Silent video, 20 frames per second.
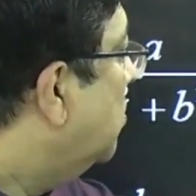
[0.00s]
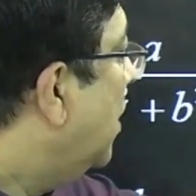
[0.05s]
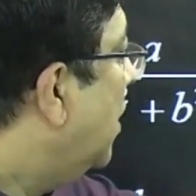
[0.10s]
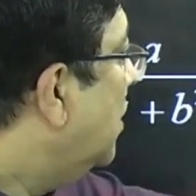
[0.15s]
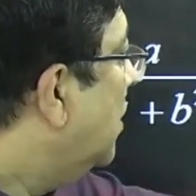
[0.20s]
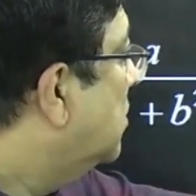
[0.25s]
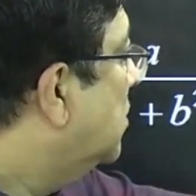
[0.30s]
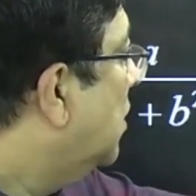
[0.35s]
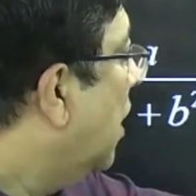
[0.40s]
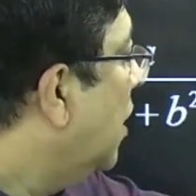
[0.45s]
2x
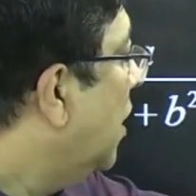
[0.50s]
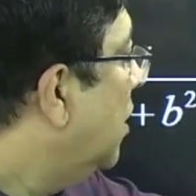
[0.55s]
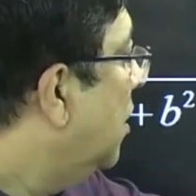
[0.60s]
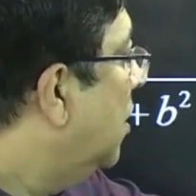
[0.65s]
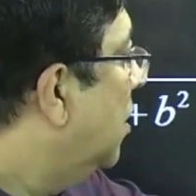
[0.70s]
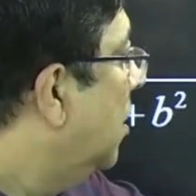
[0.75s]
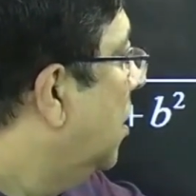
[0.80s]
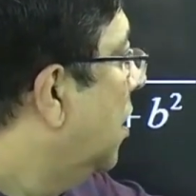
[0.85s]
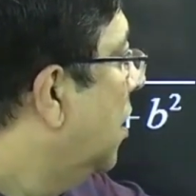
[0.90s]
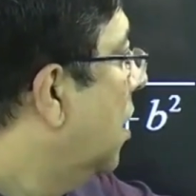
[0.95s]
sin
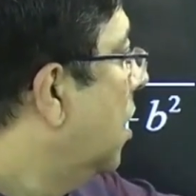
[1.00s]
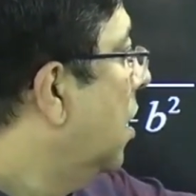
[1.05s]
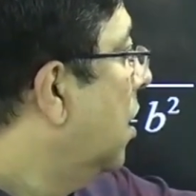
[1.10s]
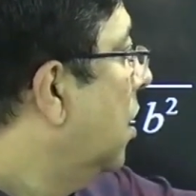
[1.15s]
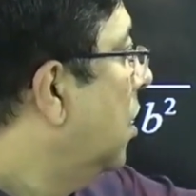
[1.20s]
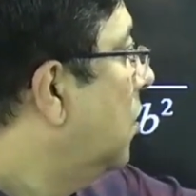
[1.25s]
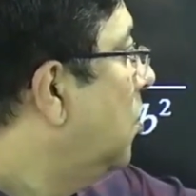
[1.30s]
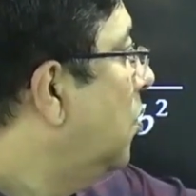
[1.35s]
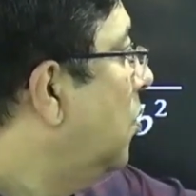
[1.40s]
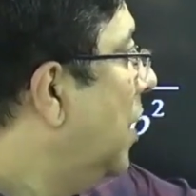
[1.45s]

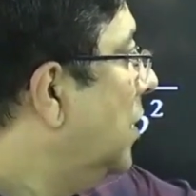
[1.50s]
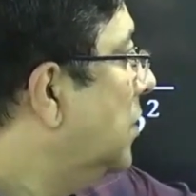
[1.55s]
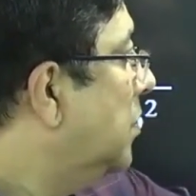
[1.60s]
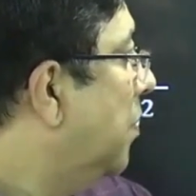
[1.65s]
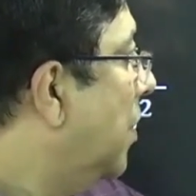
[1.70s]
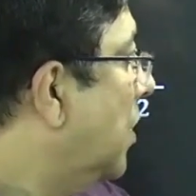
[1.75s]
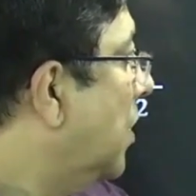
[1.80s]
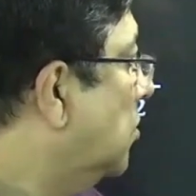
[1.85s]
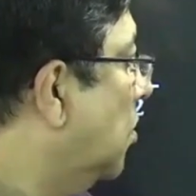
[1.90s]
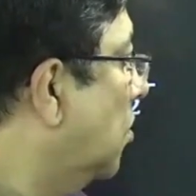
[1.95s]
2x
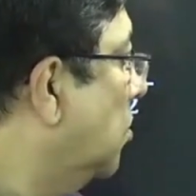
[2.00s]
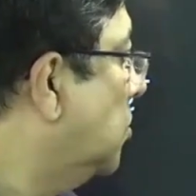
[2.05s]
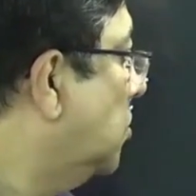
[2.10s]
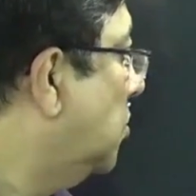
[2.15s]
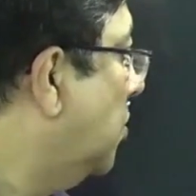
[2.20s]
plus cos